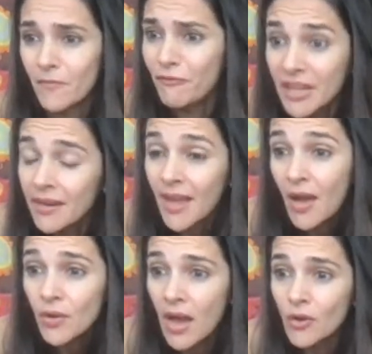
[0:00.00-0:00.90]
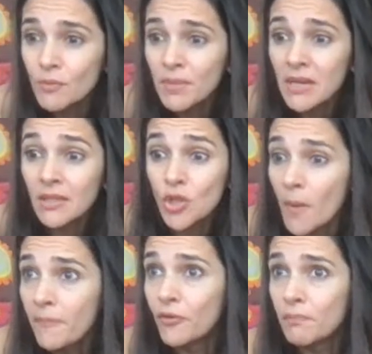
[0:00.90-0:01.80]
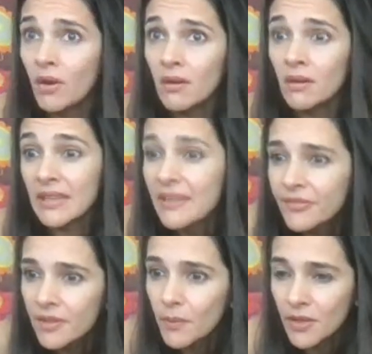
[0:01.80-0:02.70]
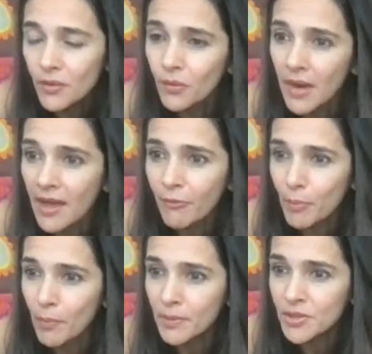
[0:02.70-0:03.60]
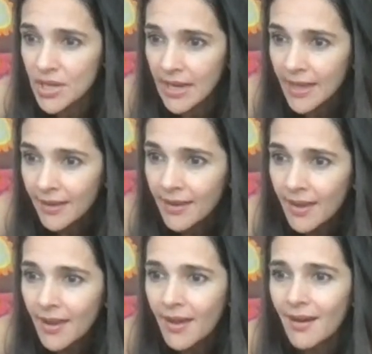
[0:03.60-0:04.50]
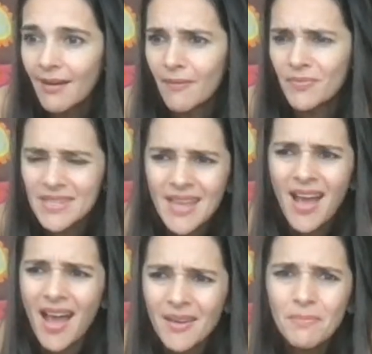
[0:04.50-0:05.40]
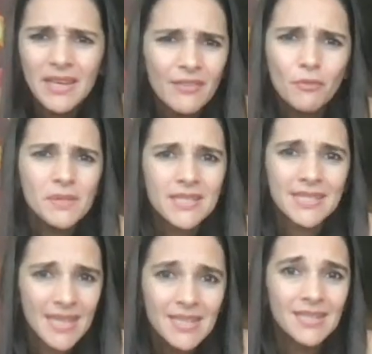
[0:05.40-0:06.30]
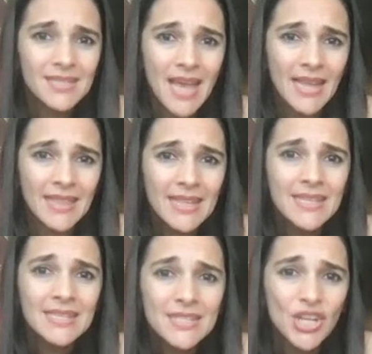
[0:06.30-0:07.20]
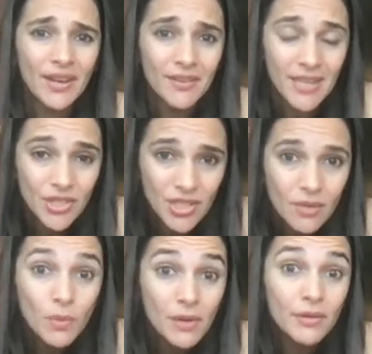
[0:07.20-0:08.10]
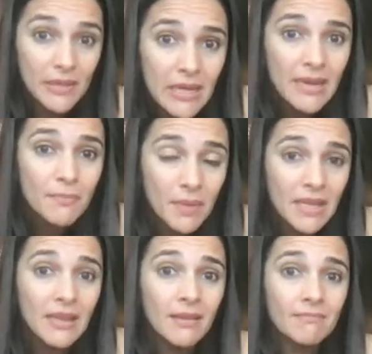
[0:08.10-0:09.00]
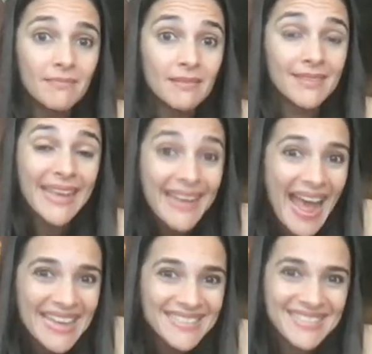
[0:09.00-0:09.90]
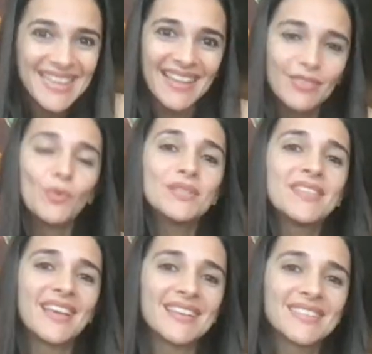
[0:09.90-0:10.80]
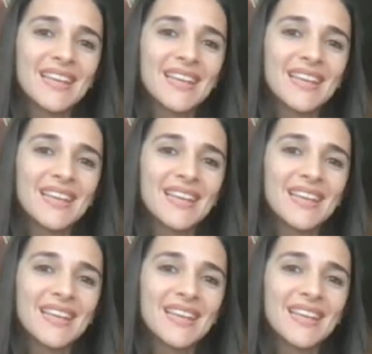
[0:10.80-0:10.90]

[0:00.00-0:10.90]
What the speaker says: figuring out how to be a top footballer even when you don't have proper training. These are unbelievable skills. I think this generation will really be kick ass at those things.